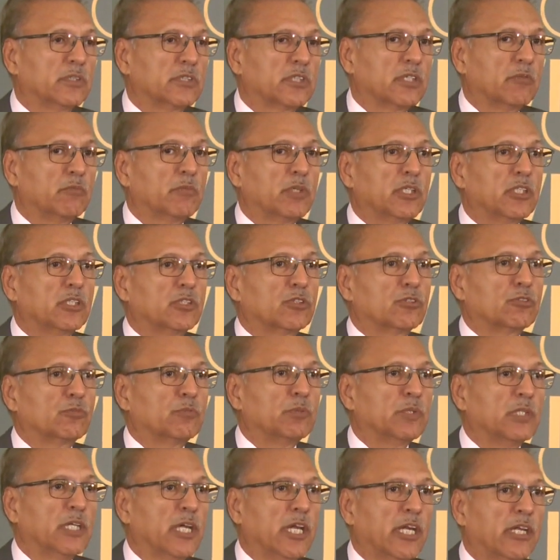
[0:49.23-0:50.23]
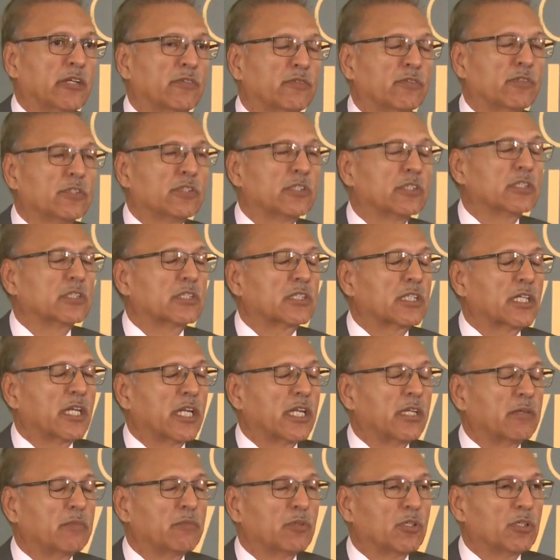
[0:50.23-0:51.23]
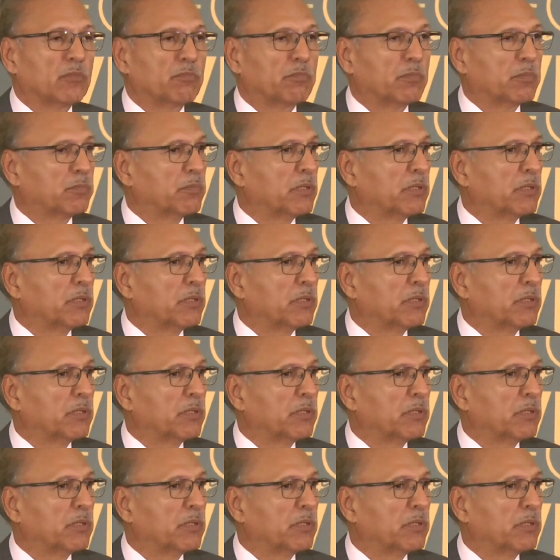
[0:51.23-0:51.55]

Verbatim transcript: somebody should be hanged for this crime or